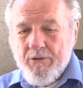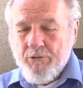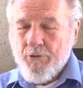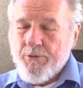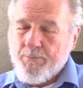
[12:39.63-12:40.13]

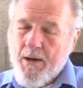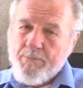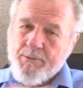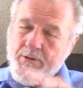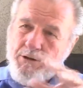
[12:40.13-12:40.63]
So the
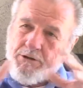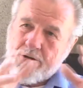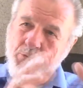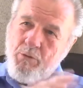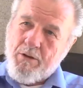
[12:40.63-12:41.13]

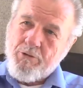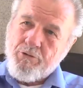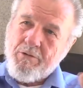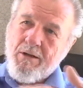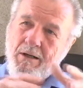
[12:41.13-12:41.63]
population
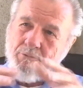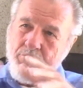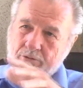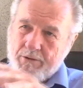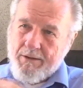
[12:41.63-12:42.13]
was
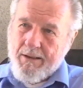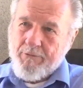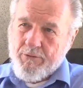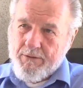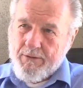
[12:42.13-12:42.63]
obviously
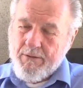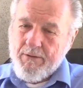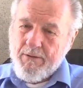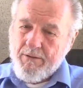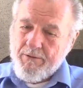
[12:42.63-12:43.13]
heavily
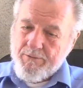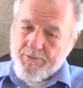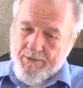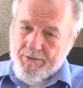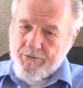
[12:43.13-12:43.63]

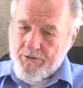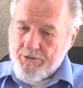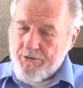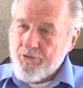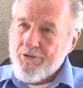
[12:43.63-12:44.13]

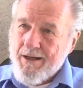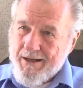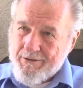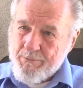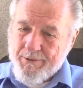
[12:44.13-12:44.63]
indigenous,
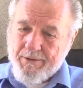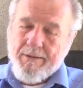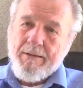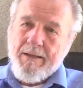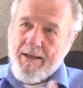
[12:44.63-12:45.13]
Arabic,
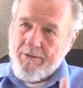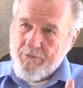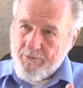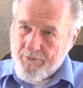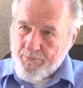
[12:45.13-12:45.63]

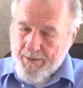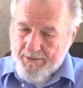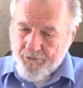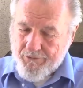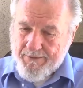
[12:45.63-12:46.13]
and
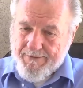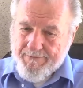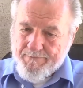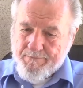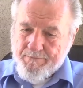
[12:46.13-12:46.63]
Palestinian.